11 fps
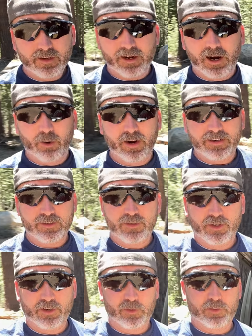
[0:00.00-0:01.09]
All right,
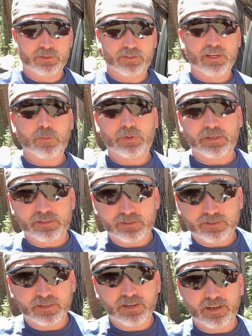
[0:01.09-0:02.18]
so the
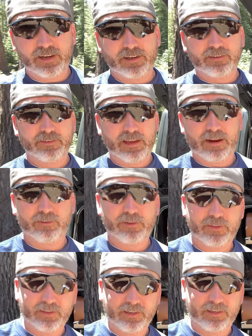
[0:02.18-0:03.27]
centerpiece of
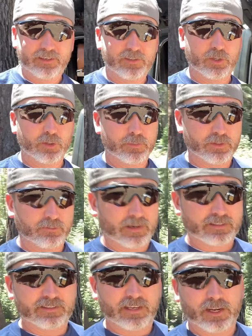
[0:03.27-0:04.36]
everything in terms of my
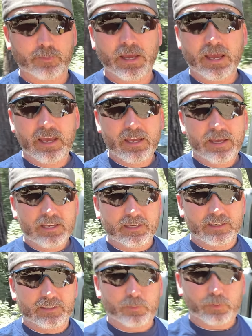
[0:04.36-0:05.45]
setup
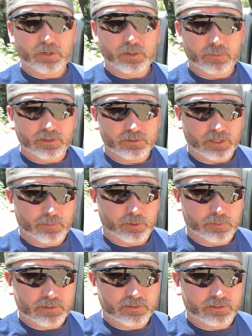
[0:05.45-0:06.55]
is pretty much able to
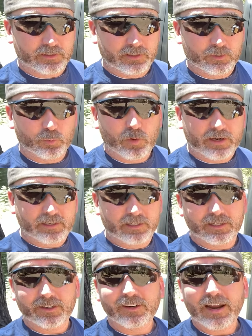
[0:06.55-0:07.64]
be seen right
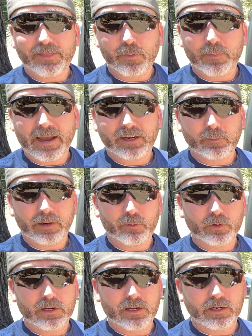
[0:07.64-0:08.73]
here at the back of my
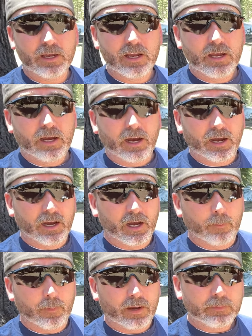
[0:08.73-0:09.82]
rig.
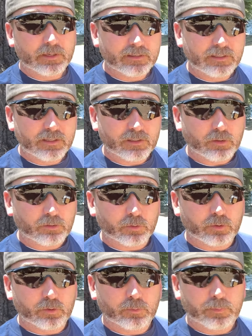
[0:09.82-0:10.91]
Um, I'm gonna take you
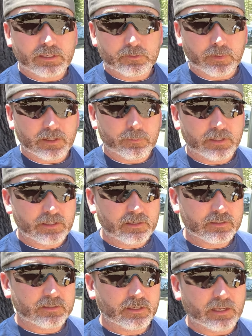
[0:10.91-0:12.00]
through piece by
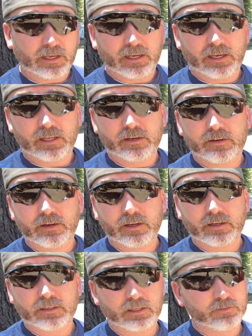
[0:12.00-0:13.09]
piece and
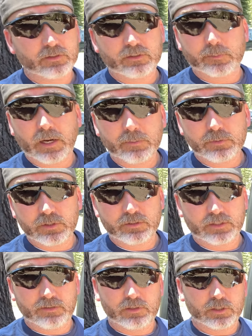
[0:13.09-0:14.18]
uh, give you some options,
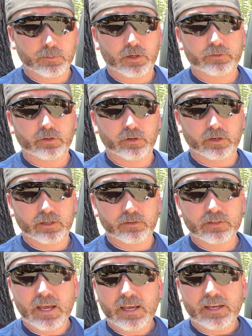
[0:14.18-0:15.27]
give you some alternatives
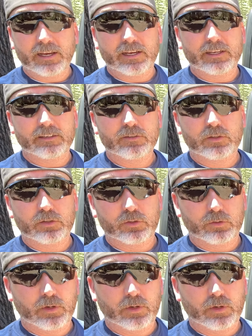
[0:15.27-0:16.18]
as to